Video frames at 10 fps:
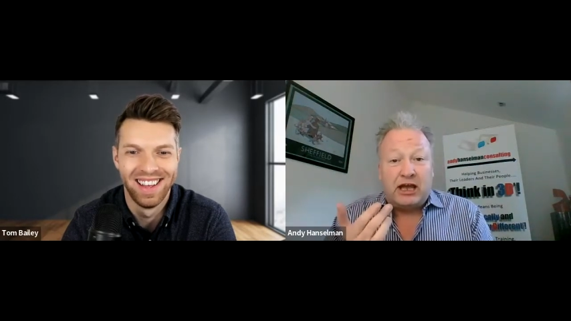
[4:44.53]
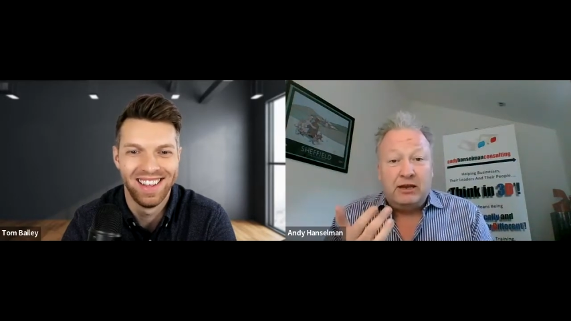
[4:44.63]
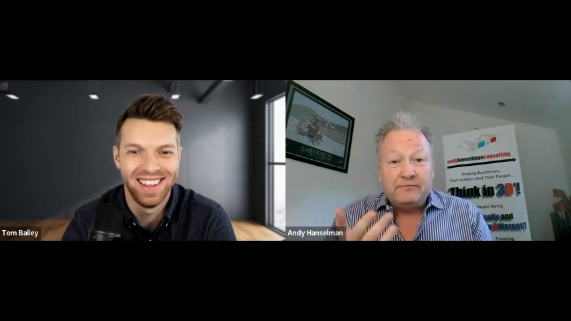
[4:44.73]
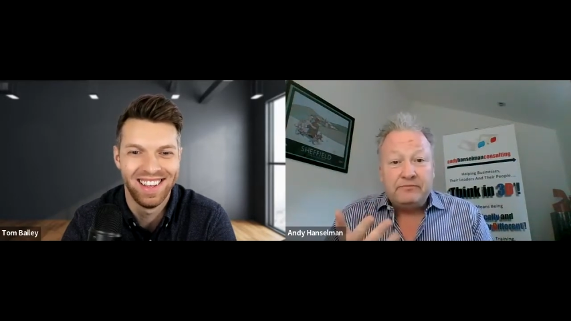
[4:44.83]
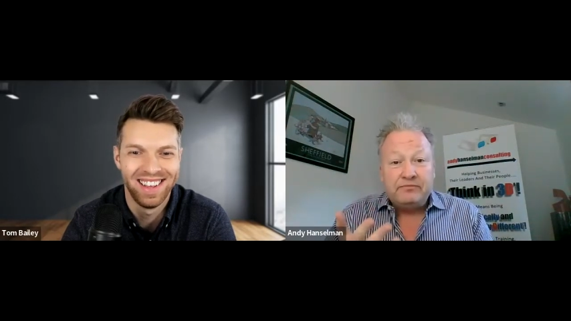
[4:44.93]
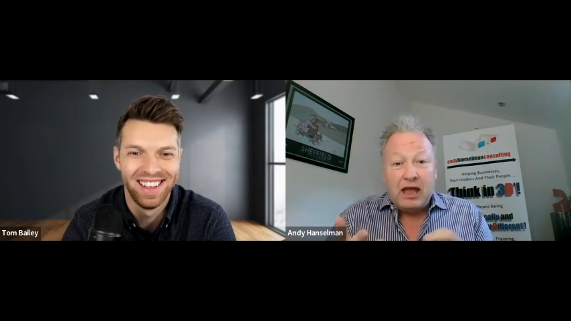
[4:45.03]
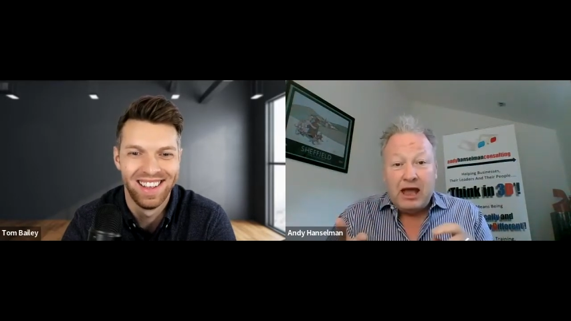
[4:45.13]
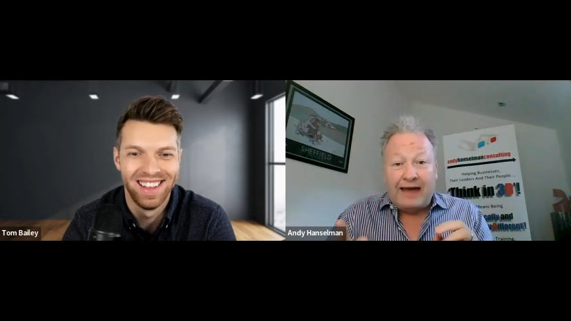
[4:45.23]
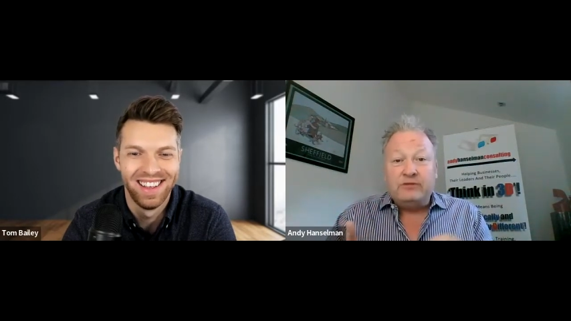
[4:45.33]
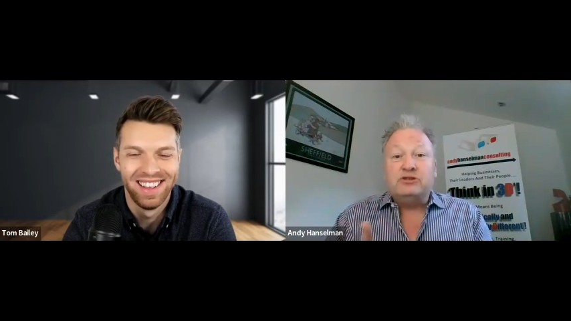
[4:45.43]
Speaker 1: and
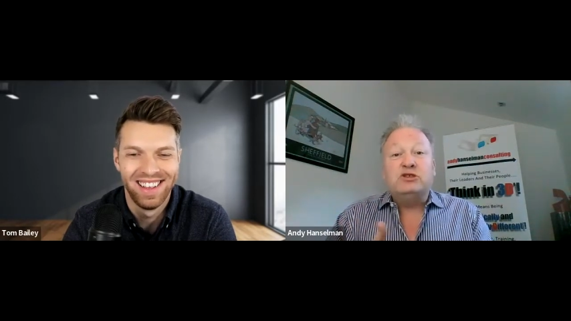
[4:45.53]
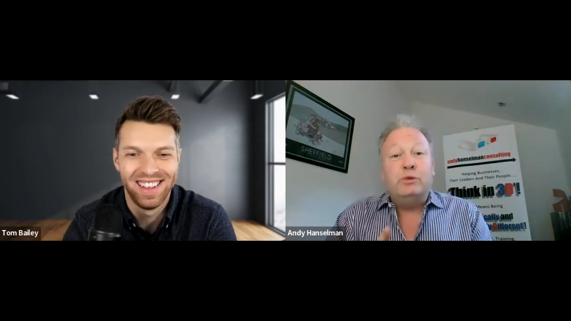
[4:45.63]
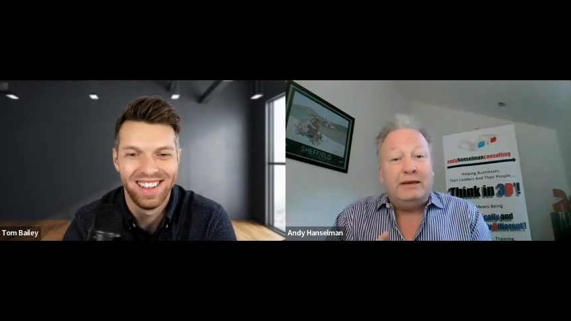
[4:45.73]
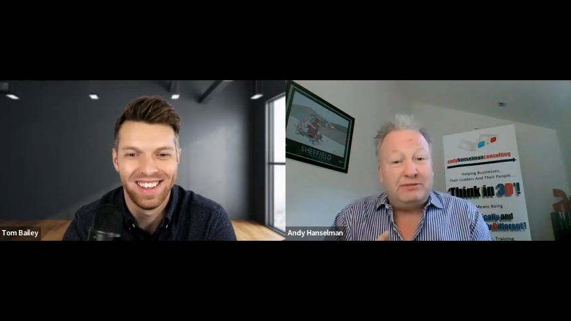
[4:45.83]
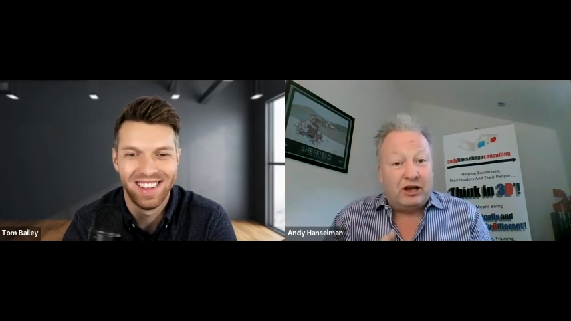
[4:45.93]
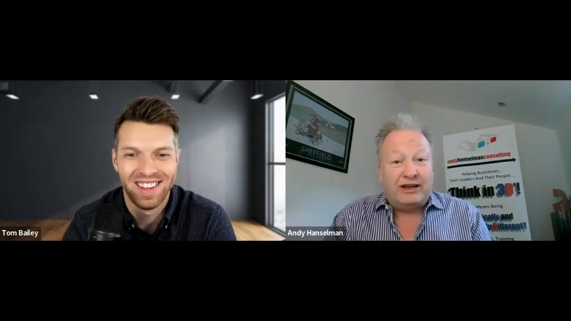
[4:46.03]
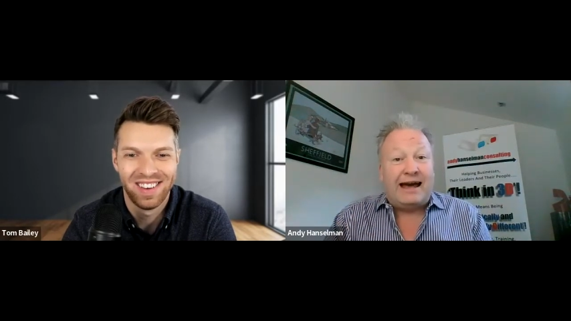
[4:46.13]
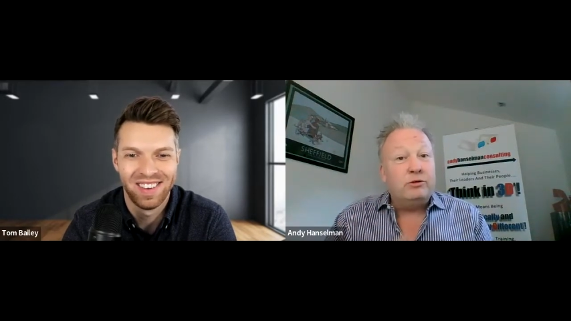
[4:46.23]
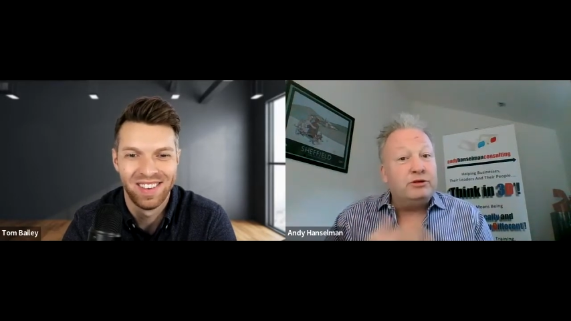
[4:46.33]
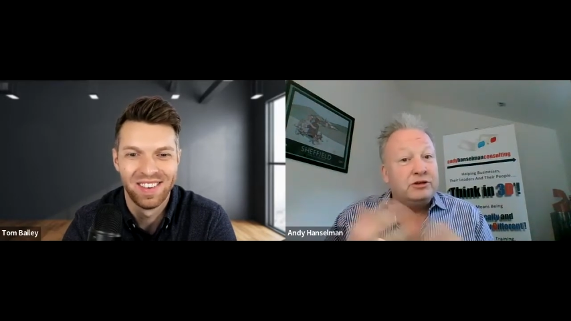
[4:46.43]
there's a sweepstake on how
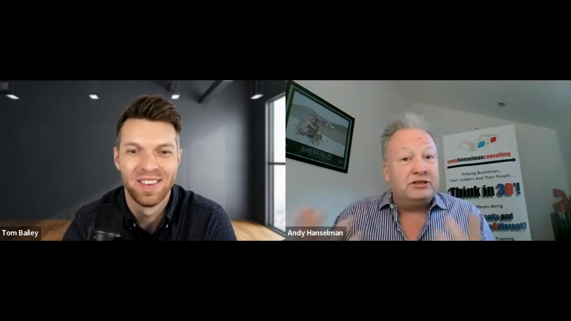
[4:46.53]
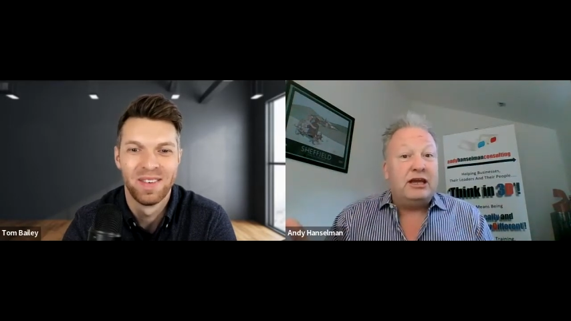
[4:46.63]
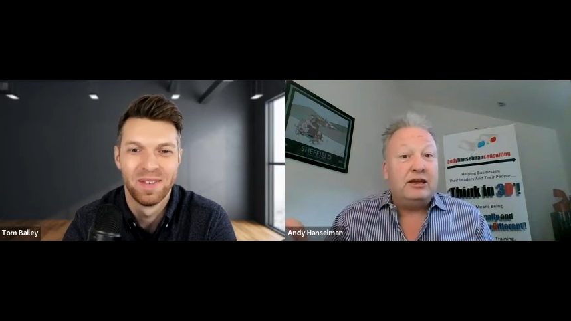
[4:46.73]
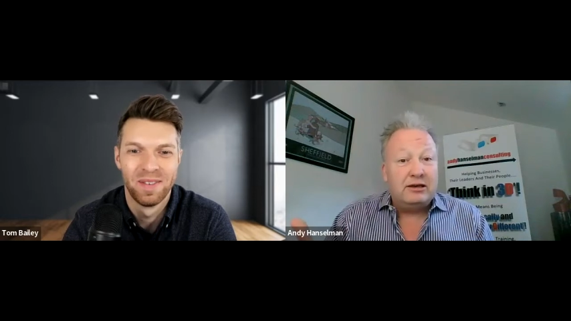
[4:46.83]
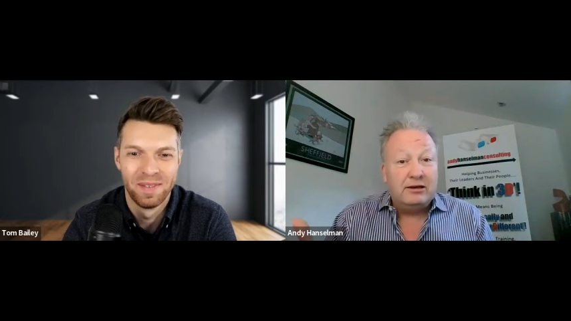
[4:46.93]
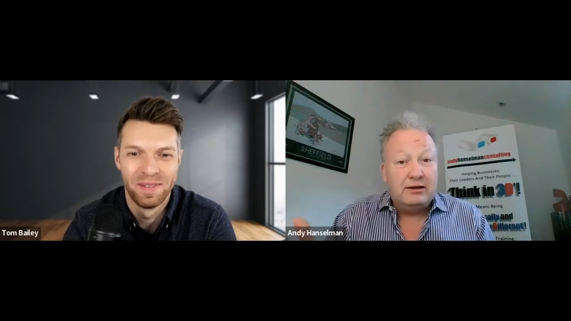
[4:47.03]
long it was going to take.